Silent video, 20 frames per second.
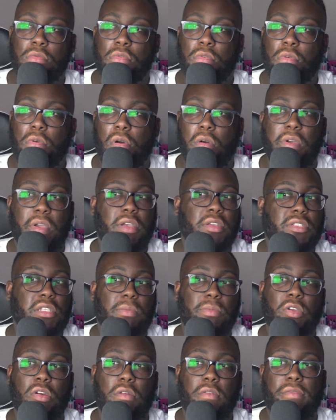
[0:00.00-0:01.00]
or else I'm
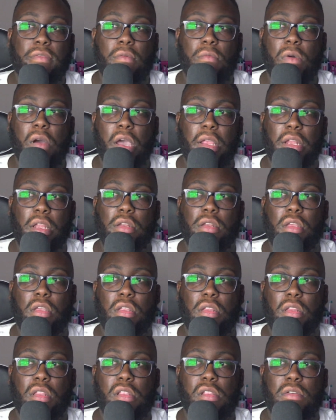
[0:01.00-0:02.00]
going for white.
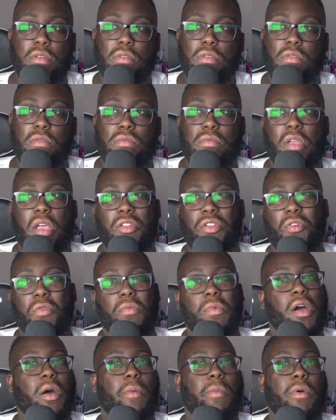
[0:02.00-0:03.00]
I know
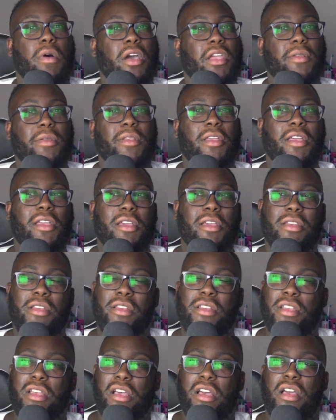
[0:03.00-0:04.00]
what white.
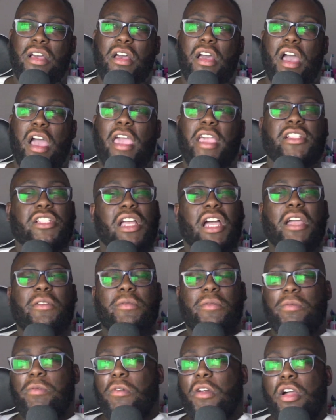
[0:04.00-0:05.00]
Actually,
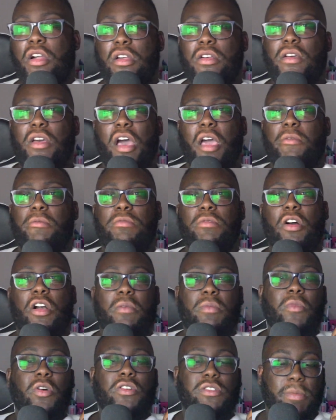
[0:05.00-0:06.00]
I rock
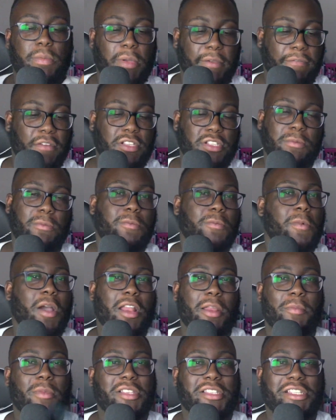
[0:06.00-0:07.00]
most of my things are white. I
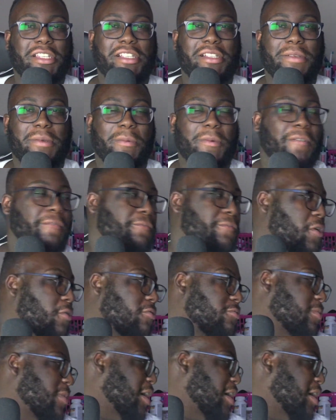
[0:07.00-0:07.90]
mean, geez, got my phone,